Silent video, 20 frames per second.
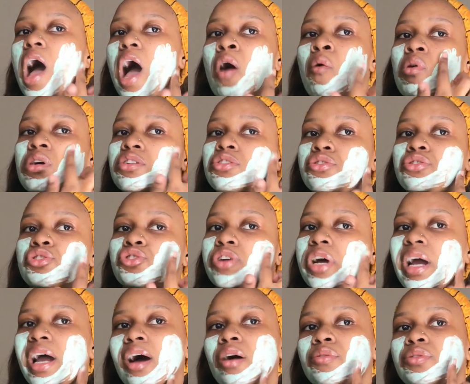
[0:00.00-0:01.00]
I wanted to
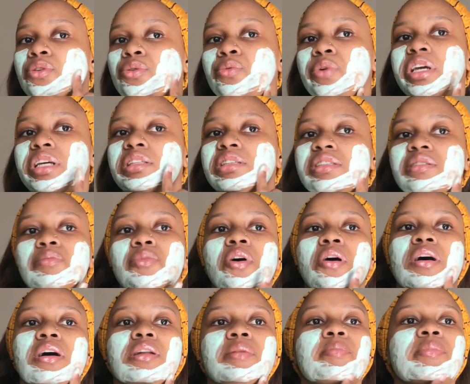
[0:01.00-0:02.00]
try out the rain sim
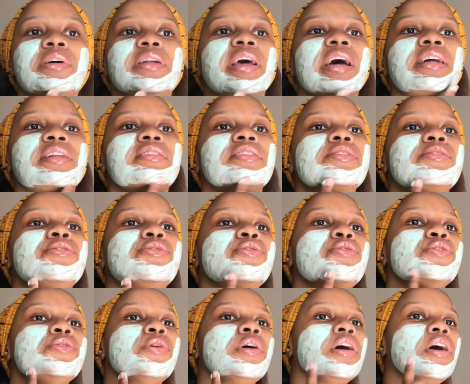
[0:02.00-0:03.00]
card, but I didn't
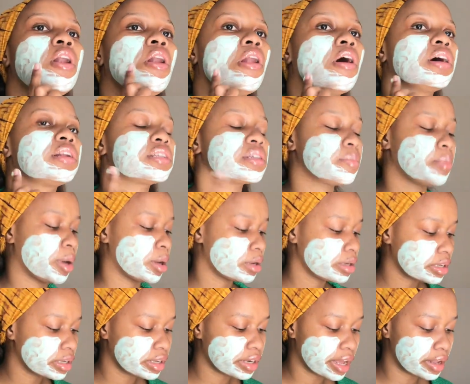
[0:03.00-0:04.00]
know a lot about
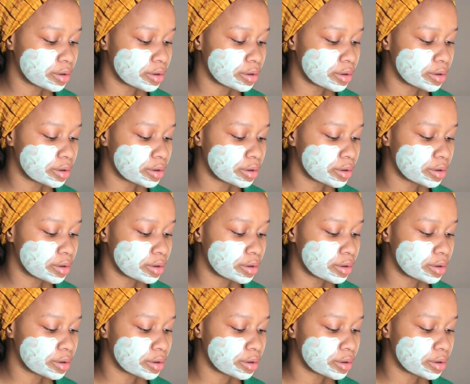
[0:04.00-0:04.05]
it.